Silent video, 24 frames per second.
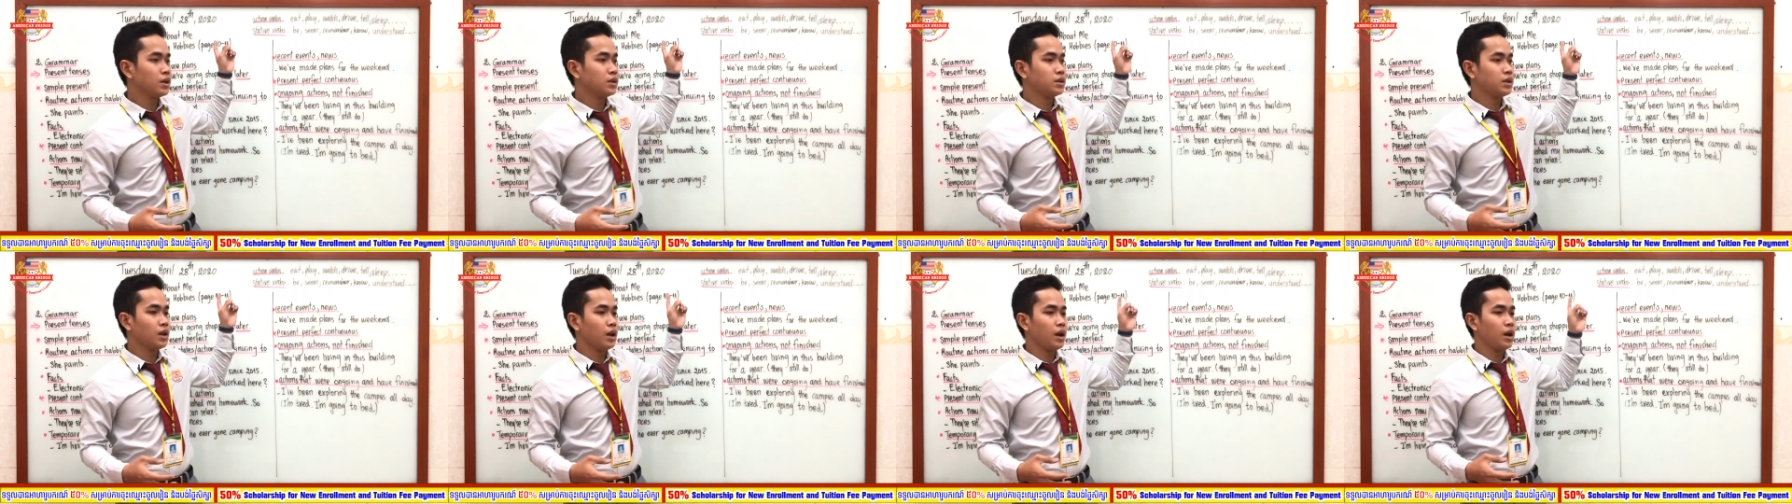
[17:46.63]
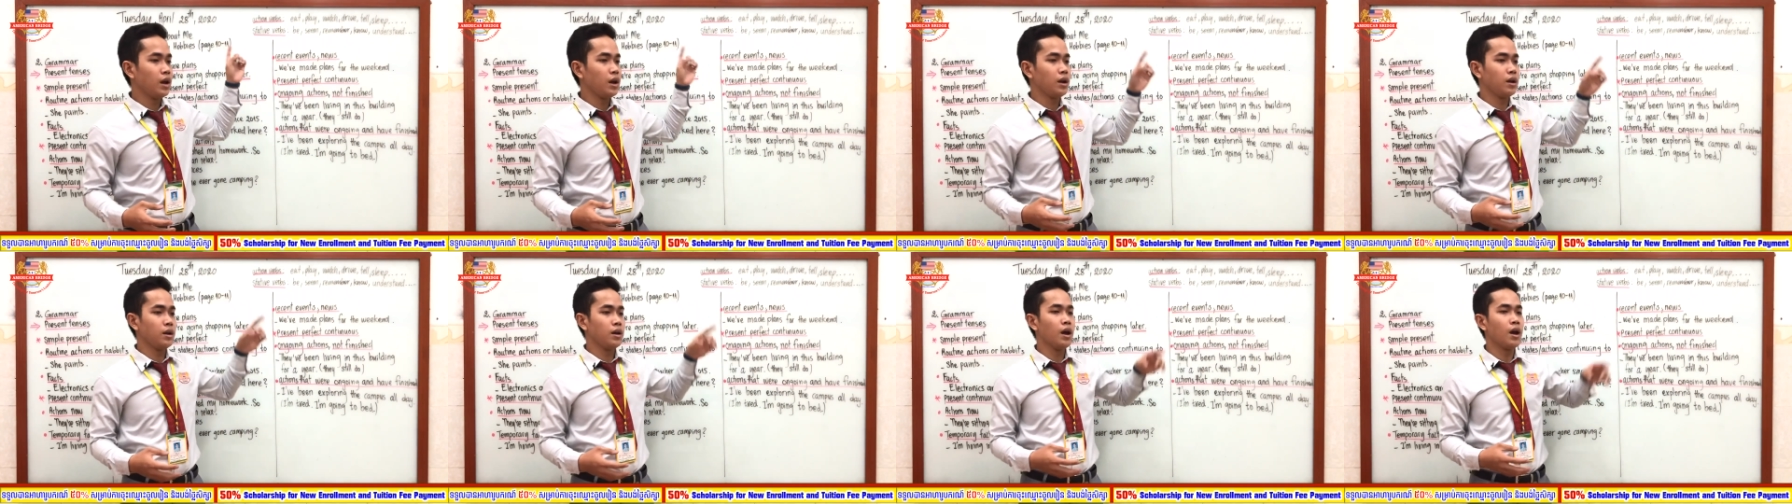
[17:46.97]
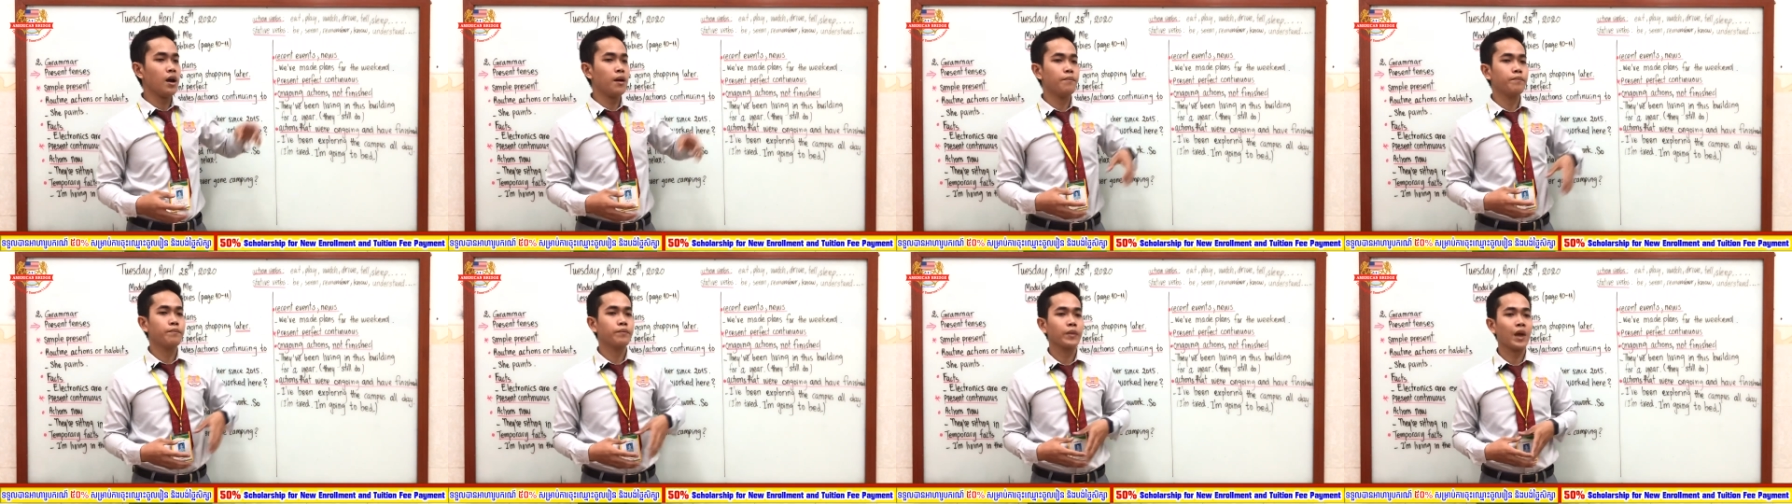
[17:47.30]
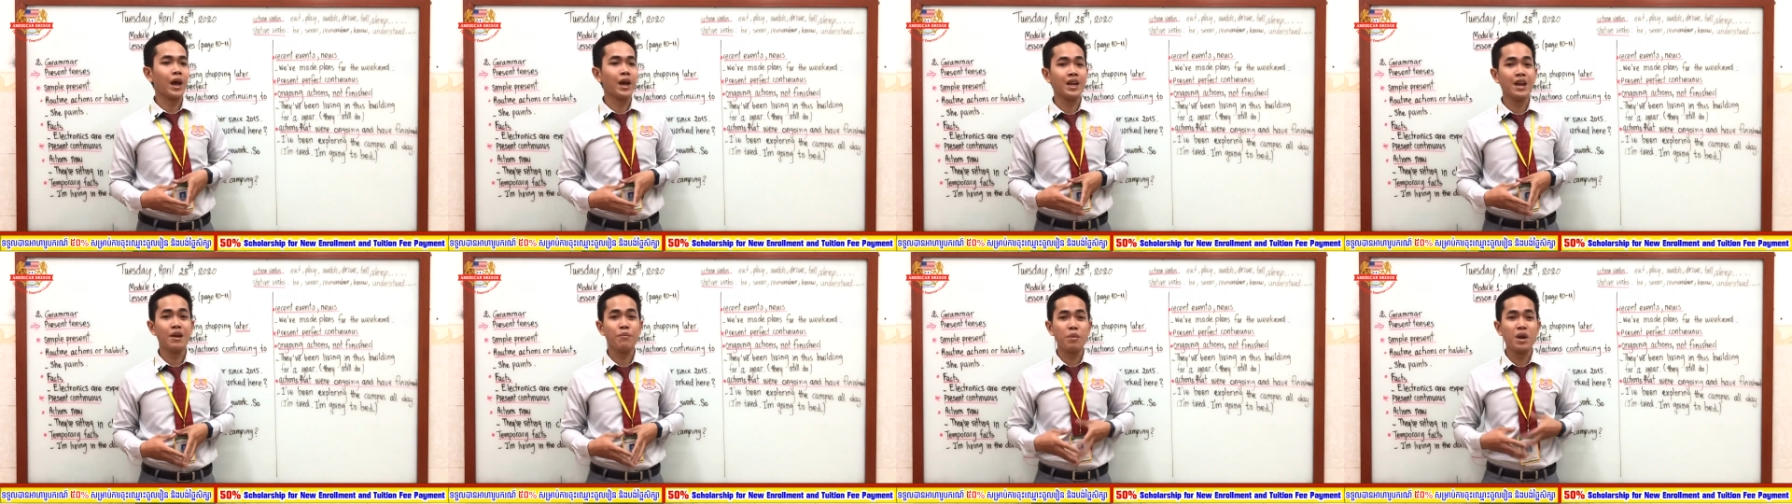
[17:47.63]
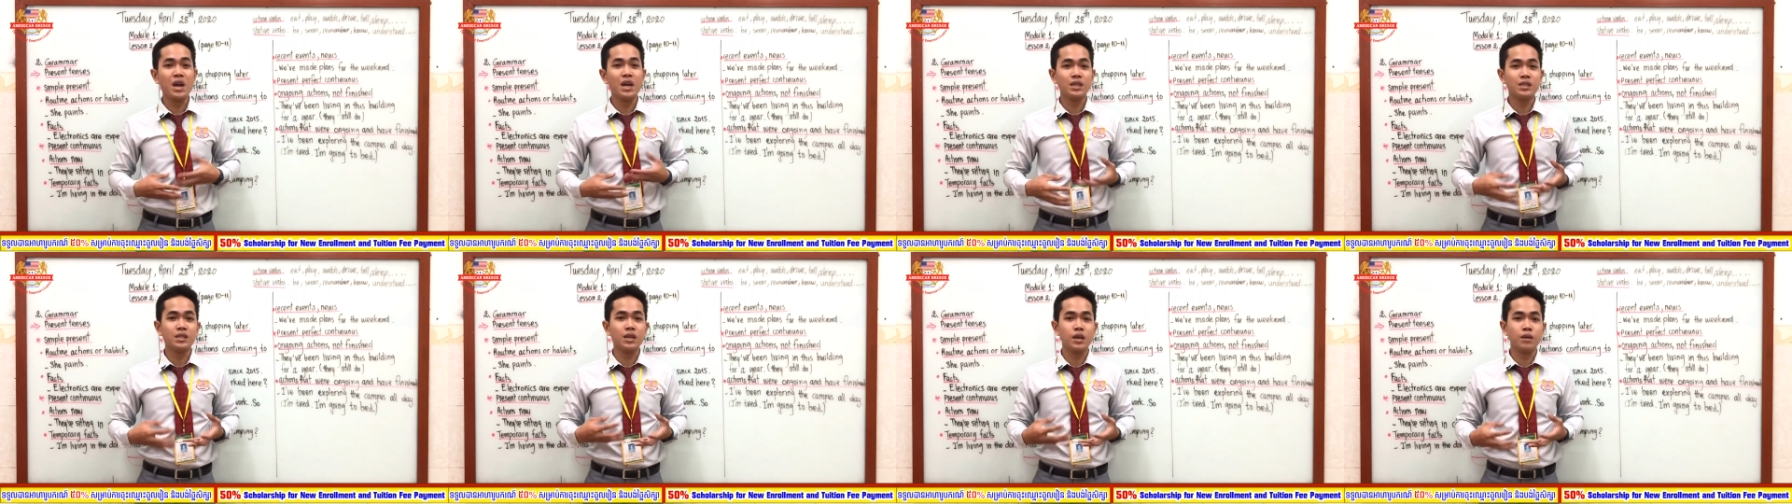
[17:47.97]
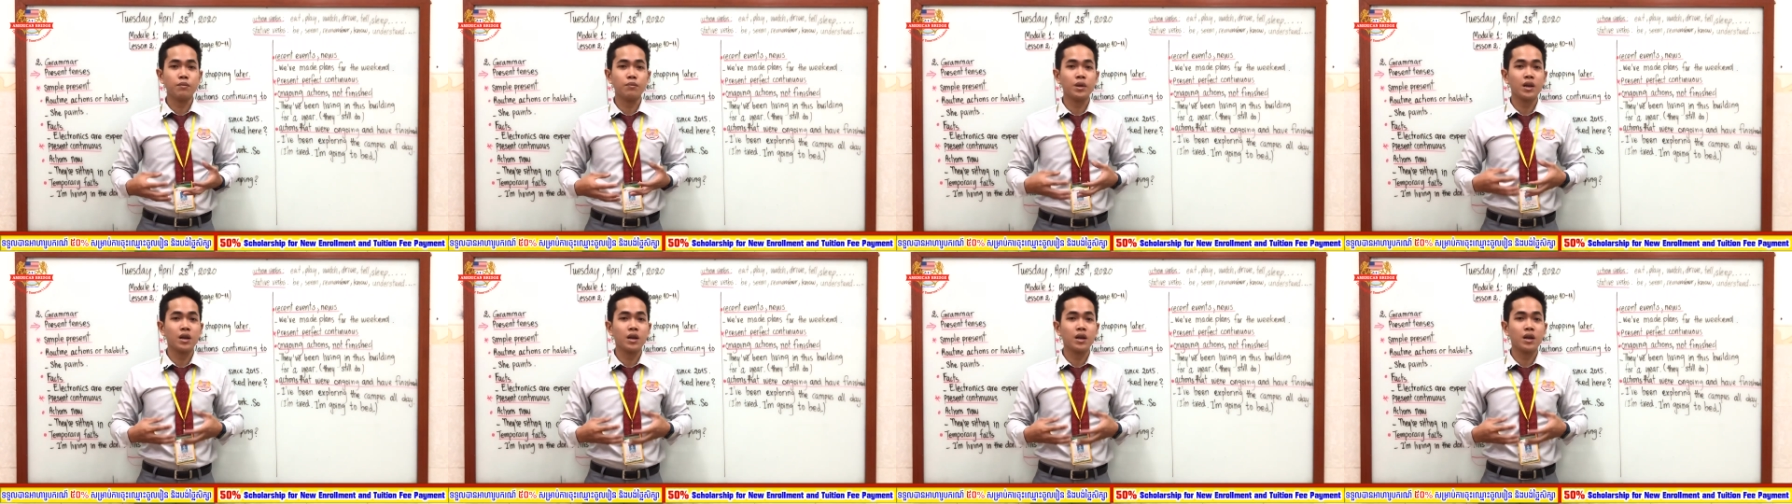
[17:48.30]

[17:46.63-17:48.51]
say, yeah, I am eating,